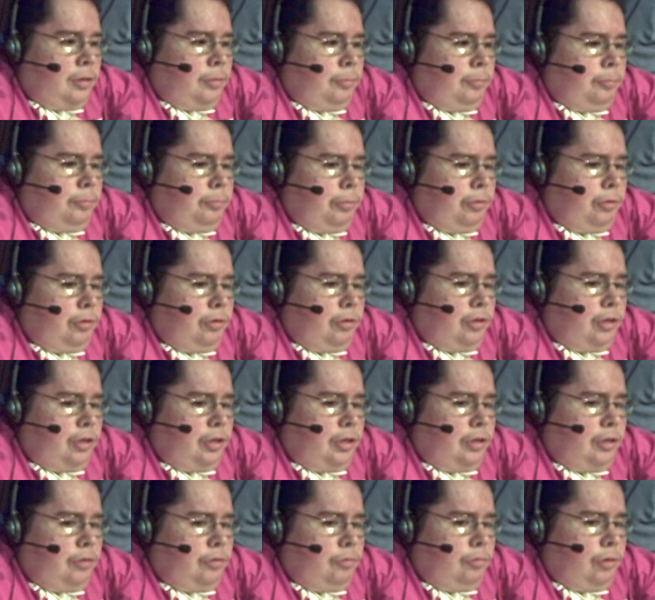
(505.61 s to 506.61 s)
Booker T
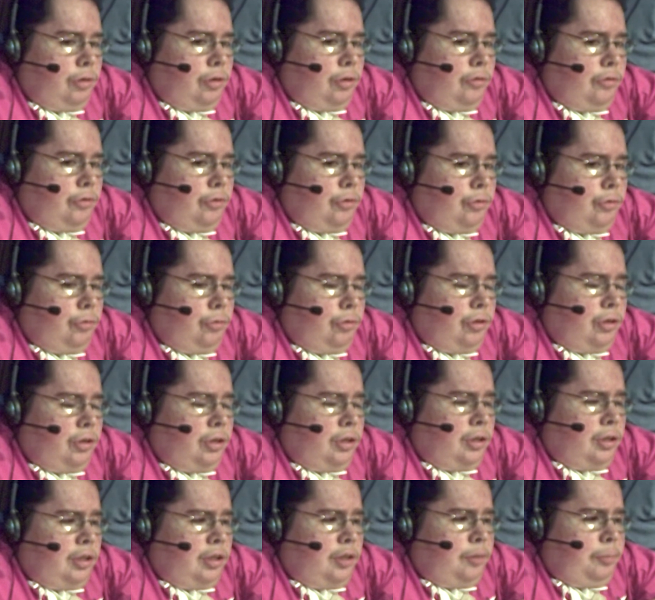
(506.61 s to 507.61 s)
is one of your choices.
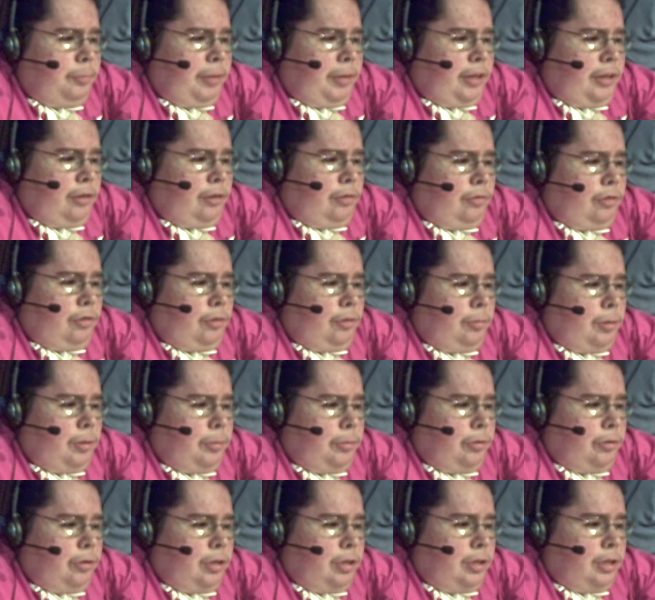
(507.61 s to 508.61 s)
He's back on
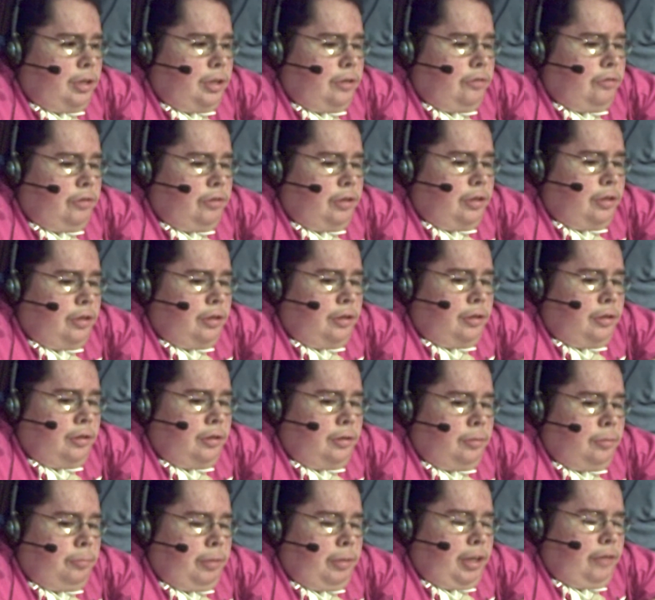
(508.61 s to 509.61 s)
WWE TV,
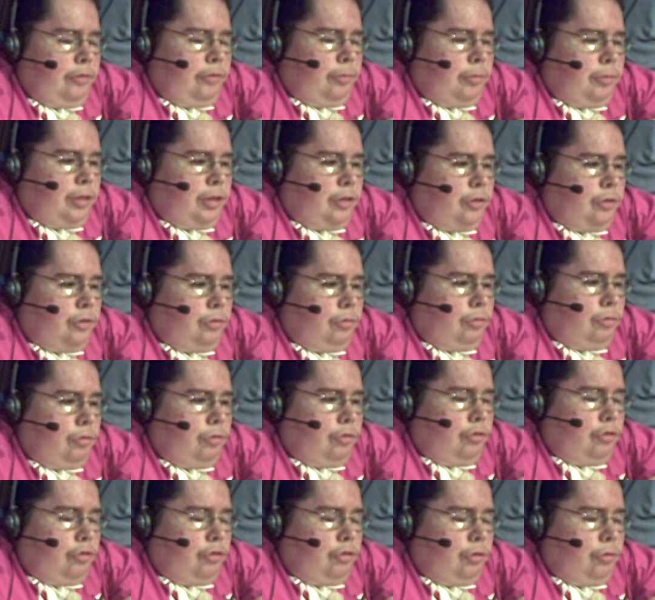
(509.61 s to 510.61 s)
back from that
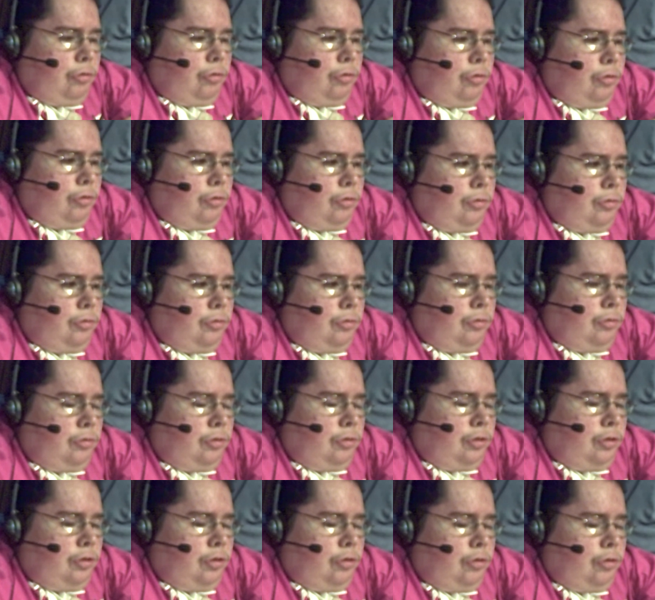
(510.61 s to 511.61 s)
shoulder
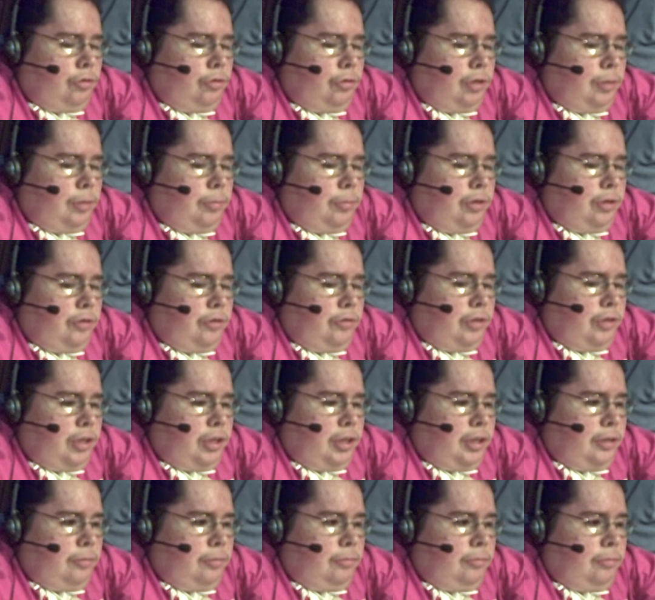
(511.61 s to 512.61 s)
surgery I believe he
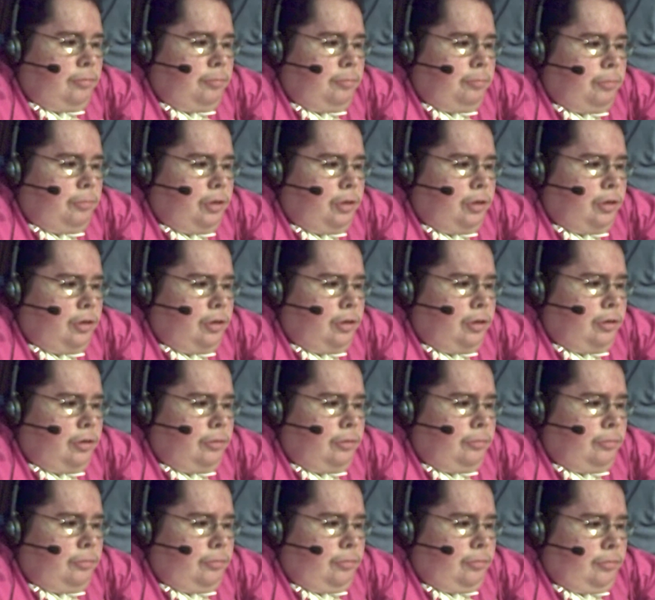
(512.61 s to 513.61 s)
had. But
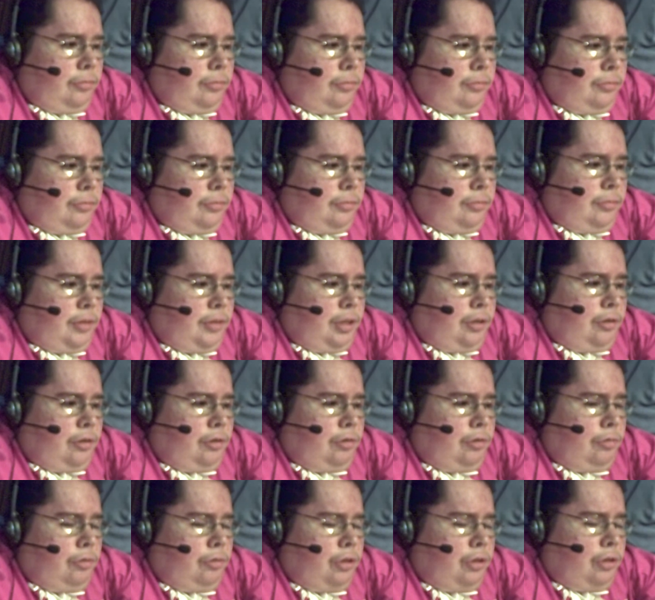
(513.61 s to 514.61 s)

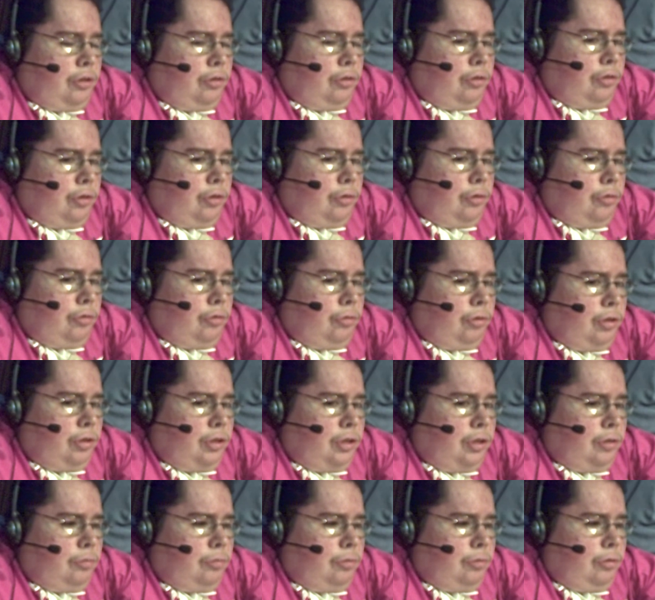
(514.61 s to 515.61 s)
who are the other two
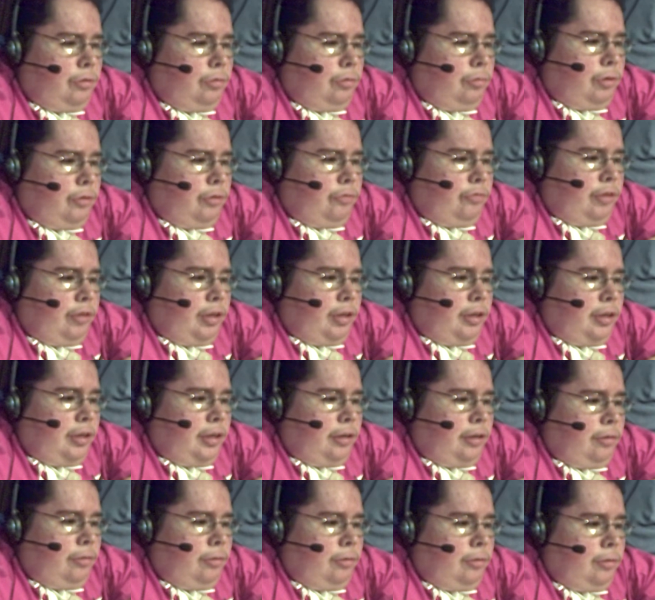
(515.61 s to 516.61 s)
choices? We'll have to wait and find out.
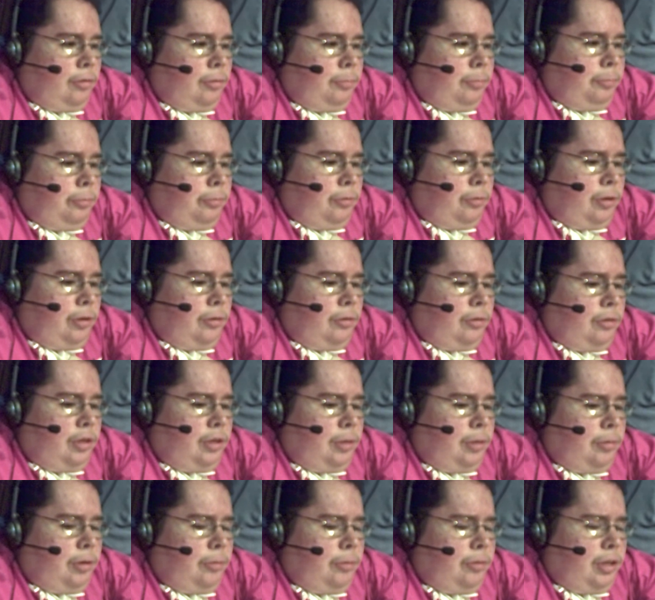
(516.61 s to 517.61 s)
But
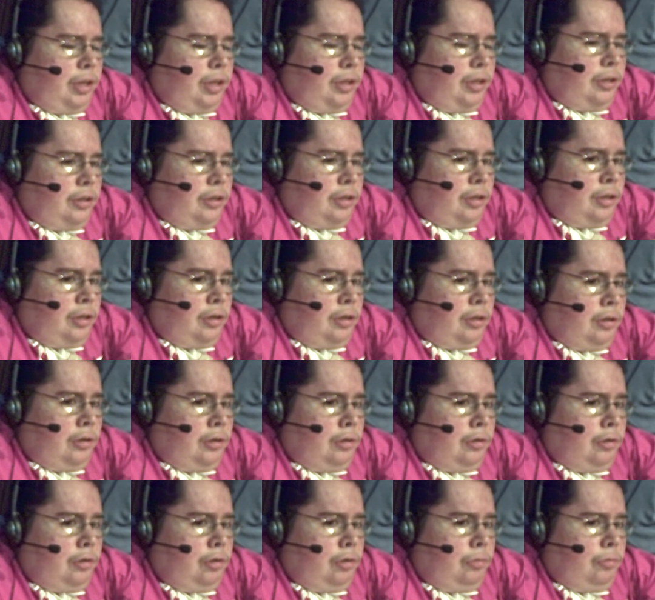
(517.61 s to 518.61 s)
coming up next,
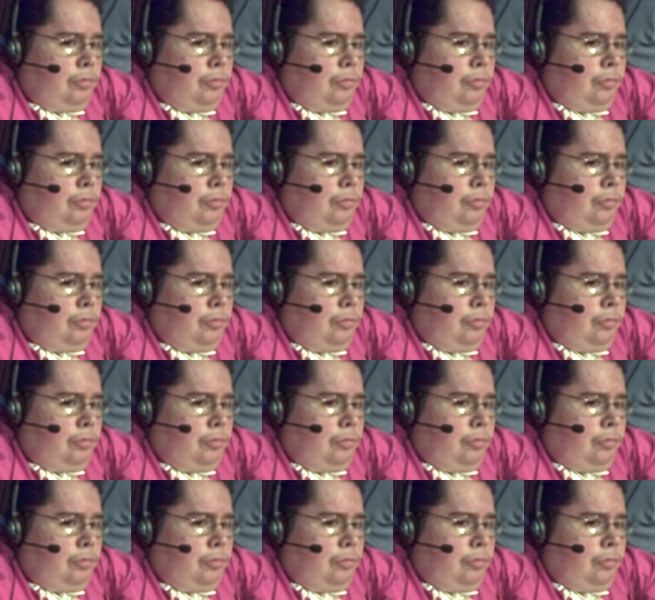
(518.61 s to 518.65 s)
the